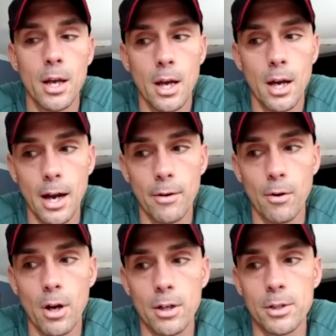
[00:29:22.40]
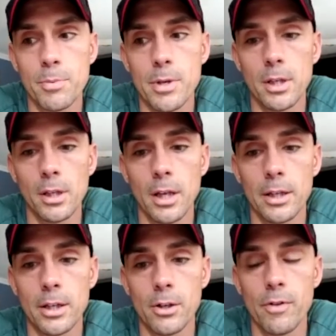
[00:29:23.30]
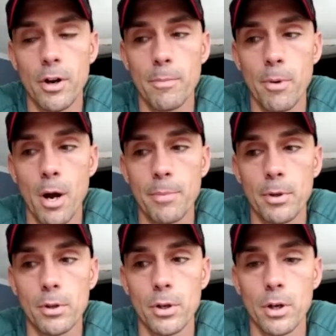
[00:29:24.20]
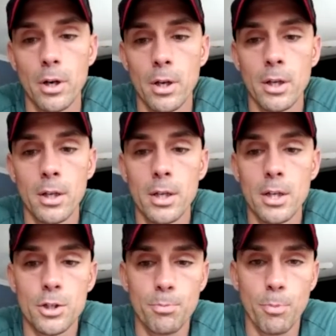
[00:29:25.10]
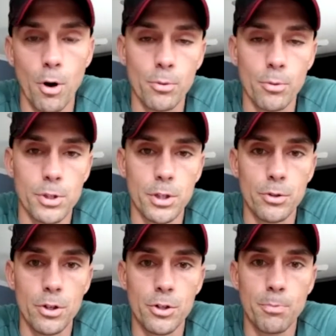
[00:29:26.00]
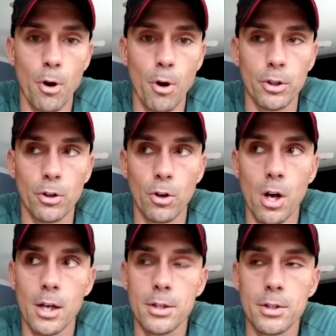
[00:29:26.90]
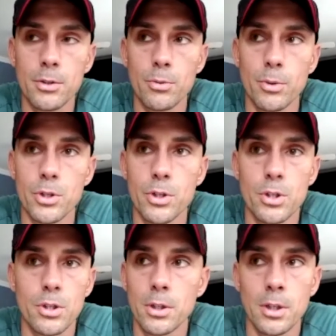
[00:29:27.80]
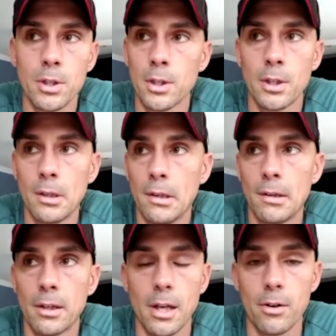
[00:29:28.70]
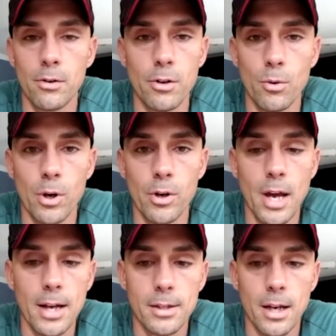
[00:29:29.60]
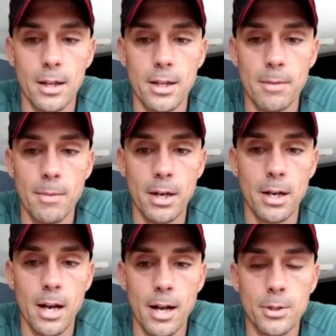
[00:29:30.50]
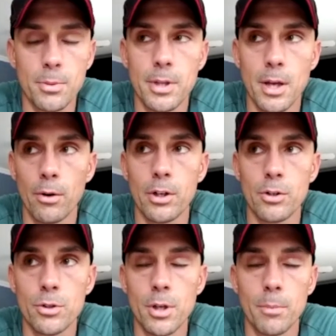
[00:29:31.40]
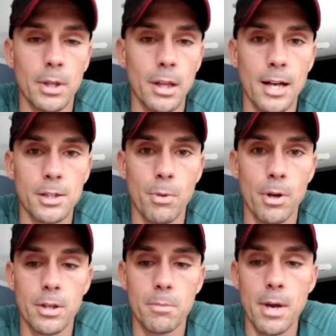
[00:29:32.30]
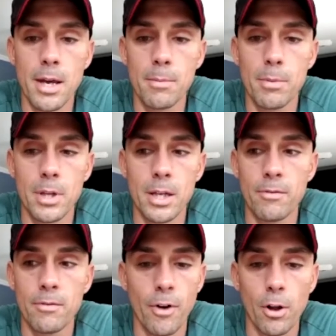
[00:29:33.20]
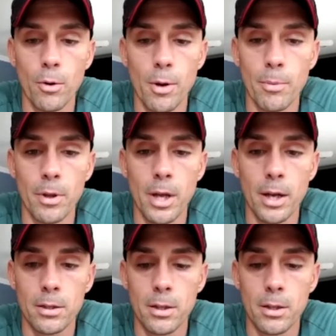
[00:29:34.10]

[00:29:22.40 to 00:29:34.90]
High Rocks being very popular. Spartan was going to do their Spartan Cross, which, I don't know where that's at. They made an announcement they were going to do something last month in May, but they didn't follow up on that,